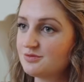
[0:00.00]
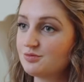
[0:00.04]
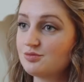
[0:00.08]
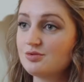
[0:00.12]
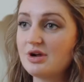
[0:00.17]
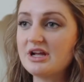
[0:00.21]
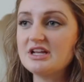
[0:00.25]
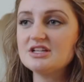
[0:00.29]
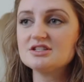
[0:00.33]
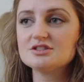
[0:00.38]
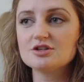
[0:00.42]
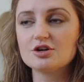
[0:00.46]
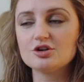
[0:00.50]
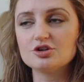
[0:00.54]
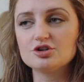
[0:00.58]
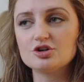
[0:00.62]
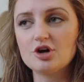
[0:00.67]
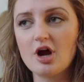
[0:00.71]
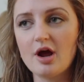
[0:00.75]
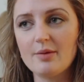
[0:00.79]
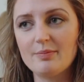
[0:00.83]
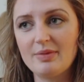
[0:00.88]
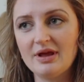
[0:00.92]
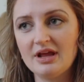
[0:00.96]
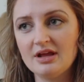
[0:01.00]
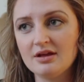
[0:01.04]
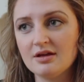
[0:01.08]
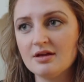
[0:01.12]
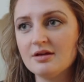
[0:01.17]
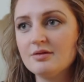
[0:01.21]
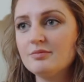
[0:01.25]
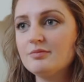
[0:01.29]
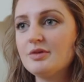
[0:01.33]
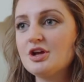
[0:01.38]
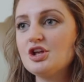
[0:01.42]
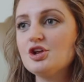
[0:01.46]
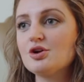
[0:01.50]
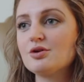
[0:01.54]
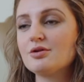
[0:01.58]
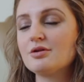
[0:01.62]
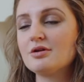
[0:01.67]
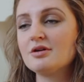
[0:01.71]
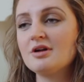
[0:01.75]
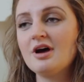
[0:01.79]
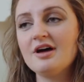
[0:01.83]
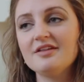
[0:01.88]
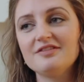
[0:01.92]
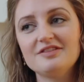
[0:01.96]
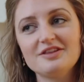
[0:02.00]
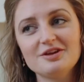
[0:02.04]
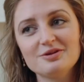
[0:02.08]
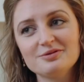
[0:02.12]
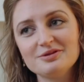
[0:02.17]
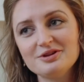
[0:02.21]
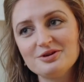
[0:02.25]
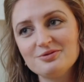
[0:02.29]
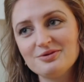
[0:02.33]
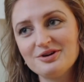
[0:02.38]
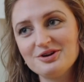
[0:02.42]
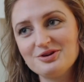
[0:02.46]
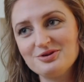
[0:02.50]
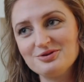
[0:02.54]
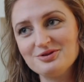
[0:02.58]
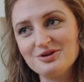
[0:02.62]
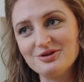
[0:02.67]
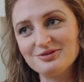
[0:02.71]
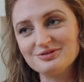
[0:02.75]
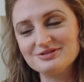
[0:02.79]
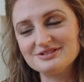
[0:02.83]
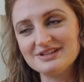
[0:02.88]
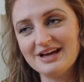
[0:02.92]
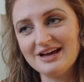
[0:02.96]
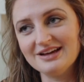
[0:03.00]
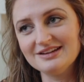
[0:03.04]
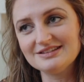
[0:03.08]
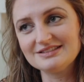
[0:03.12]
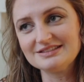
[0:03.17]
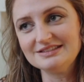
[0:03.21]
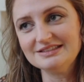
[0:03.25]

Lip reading: rates are dropping, but you're not the only one who knows that.